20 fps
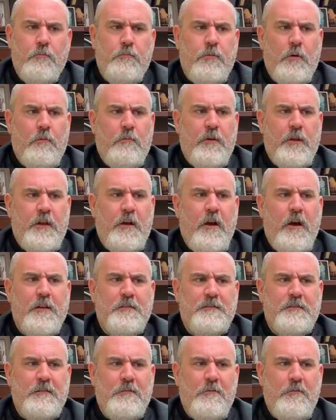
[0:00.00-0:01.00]
but we
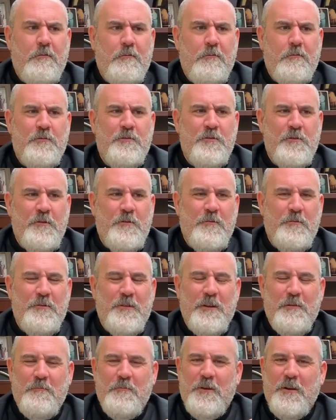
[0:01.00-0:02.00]
also know
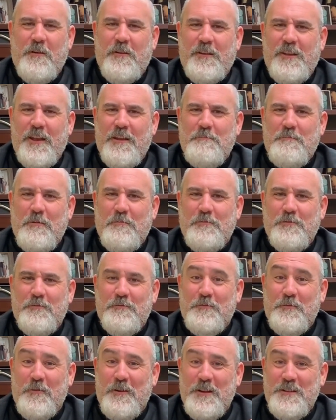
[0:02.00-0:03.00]
that we are capable
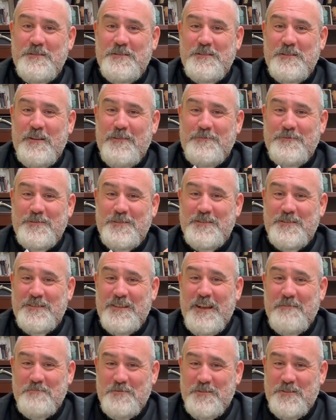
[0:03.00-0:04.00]
of great self
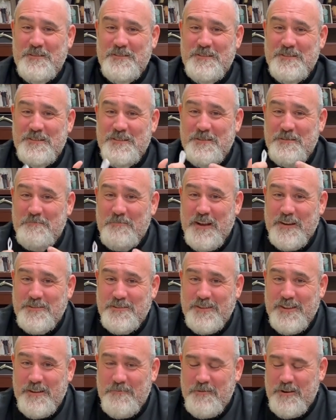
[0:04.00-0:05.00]
deception,
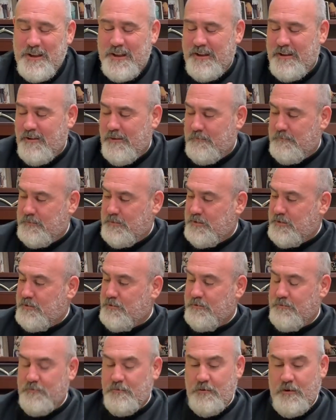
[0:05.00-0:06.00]
especially when it comes
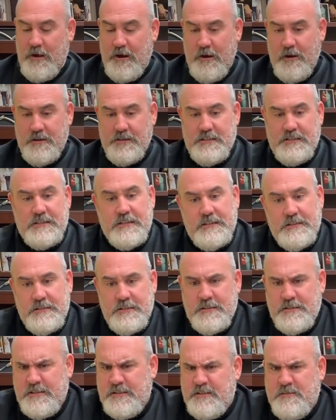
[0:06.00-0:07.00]
to our
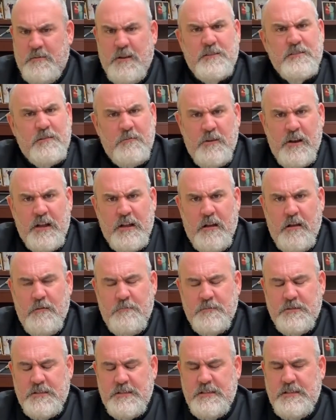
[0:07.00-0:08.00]
sins, especially when it
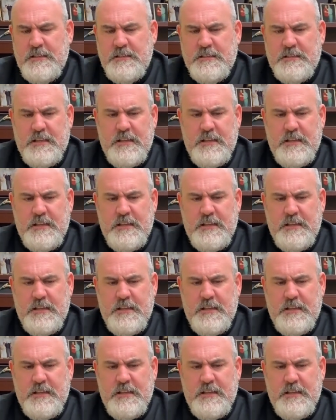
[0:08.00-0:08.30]
comes to these